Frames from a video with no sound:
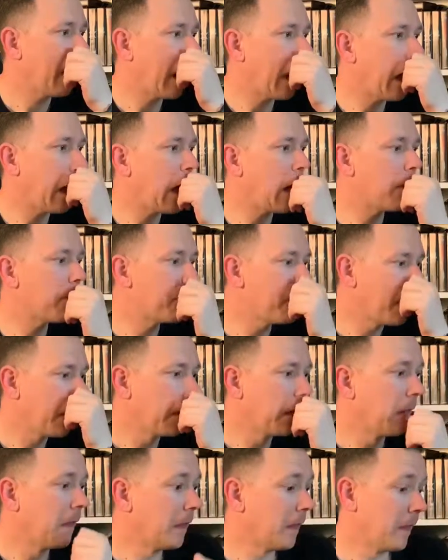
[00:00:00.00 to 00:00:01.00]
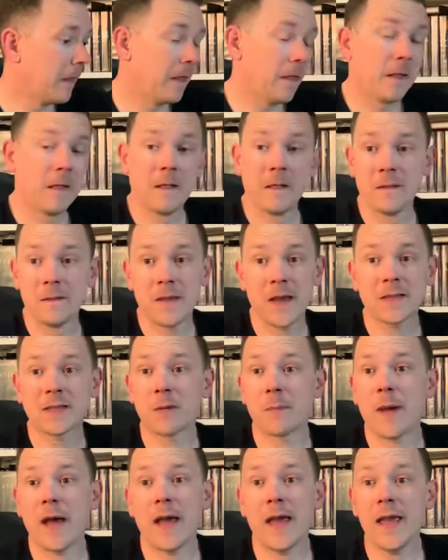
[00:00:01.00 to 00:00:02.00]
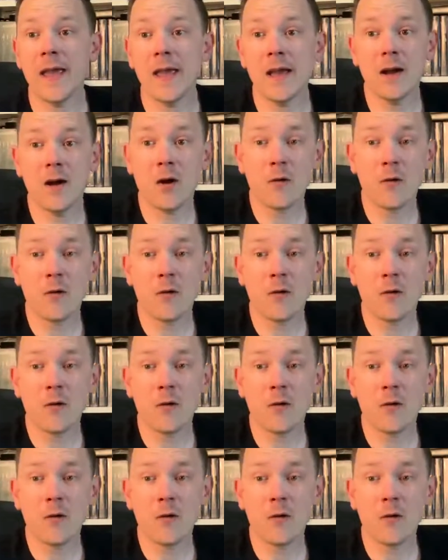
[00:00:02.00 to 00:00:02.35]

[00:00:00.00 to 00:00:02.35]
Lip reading: That's about it.